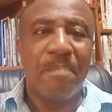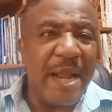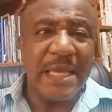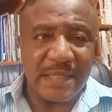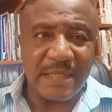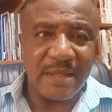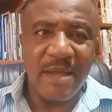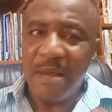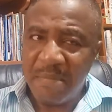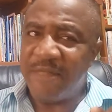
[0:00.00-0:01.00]
Please,
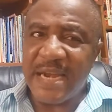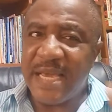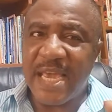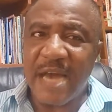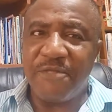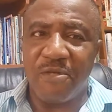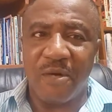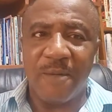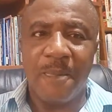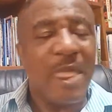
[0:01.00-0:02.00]
be very
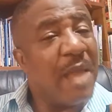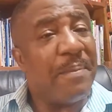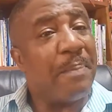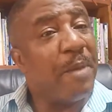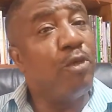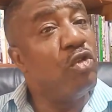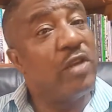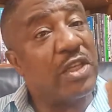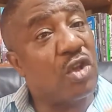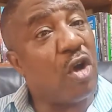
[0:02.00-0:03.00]
careful about people you
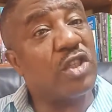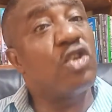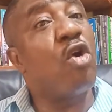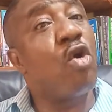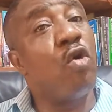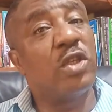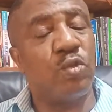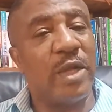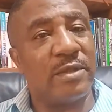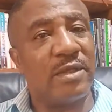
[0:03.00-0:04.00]
discuss your
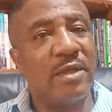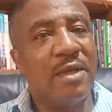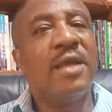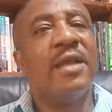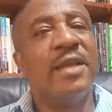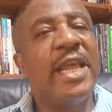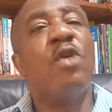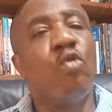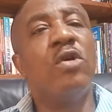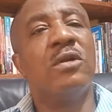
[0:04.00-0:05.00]
goals with. They
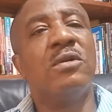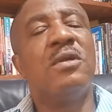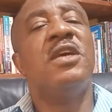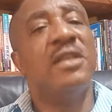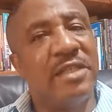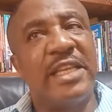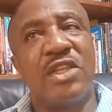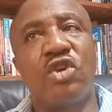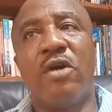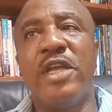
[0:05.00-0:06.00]
will
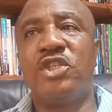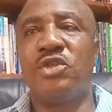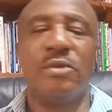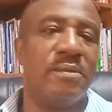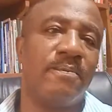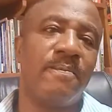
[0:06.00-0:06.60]
discourage you.